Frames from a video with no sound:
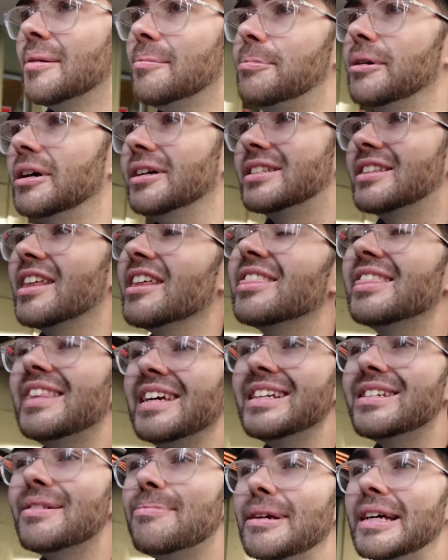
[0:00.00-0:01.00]
But the
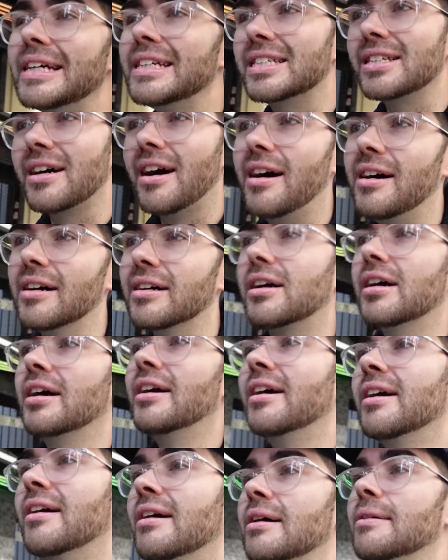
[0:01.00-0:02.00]
theatre being dark
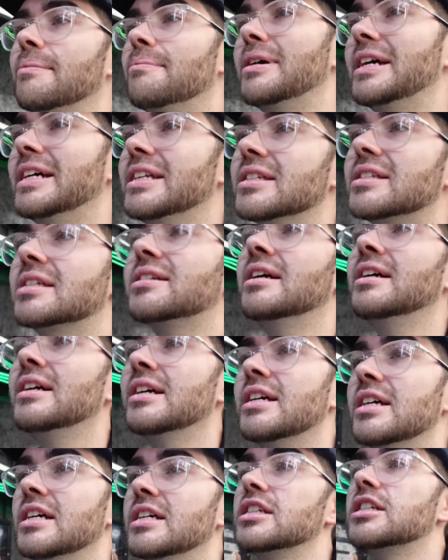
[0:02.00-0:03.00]
means
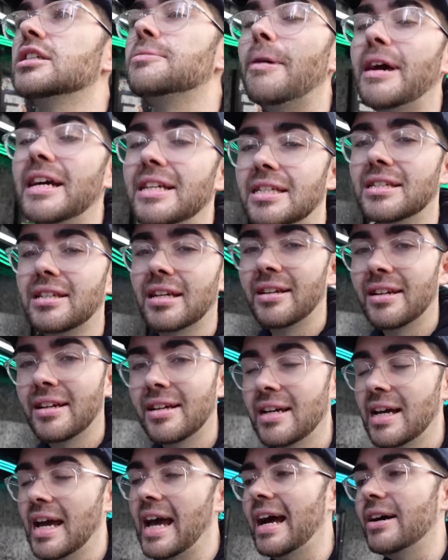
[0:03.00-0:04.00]
space
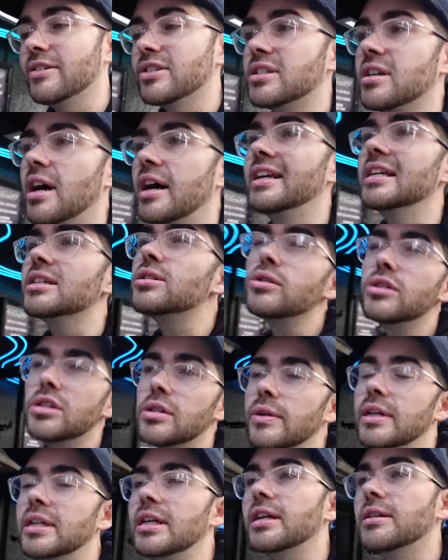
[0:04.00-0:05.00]
outside. It's
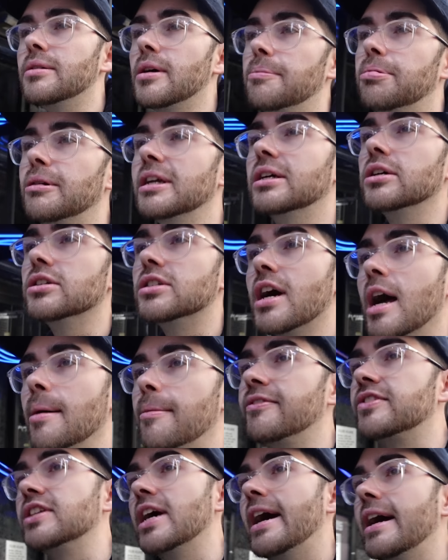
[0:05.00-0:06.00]
also a, a pretty good time
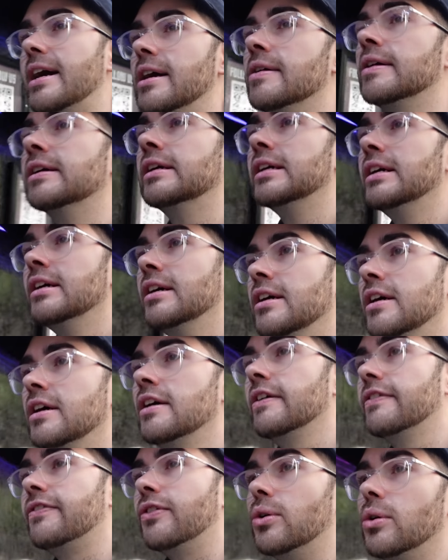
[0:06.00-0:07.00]
of day
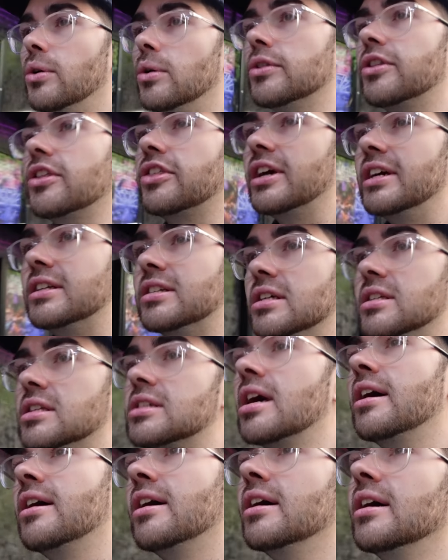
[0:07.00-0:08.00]
for the
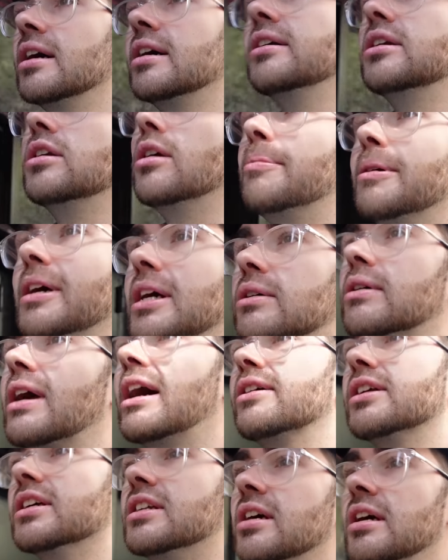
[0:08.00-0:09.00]
theatres not being
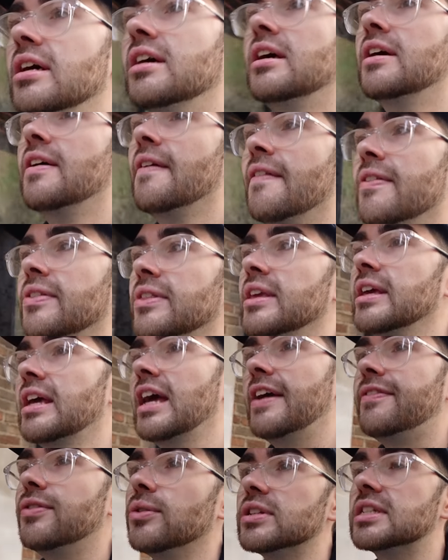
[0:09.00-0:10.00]
crowded.
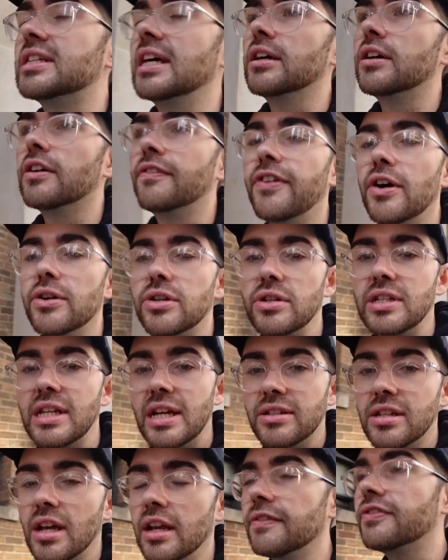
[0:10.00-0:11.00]
If you want to take good photos
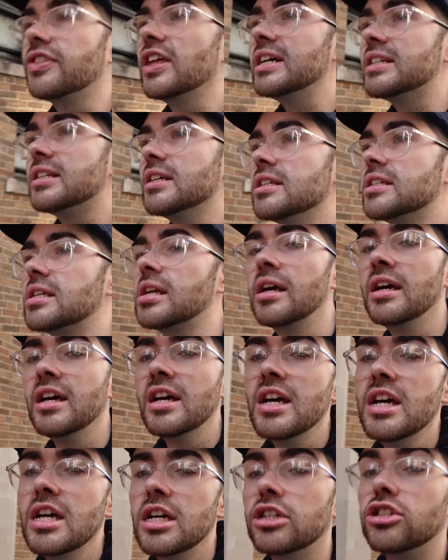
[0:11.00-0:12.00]
outside of theatres,
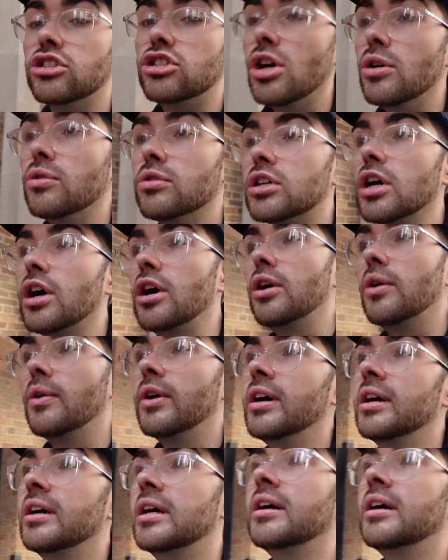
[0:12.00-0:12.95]
don't go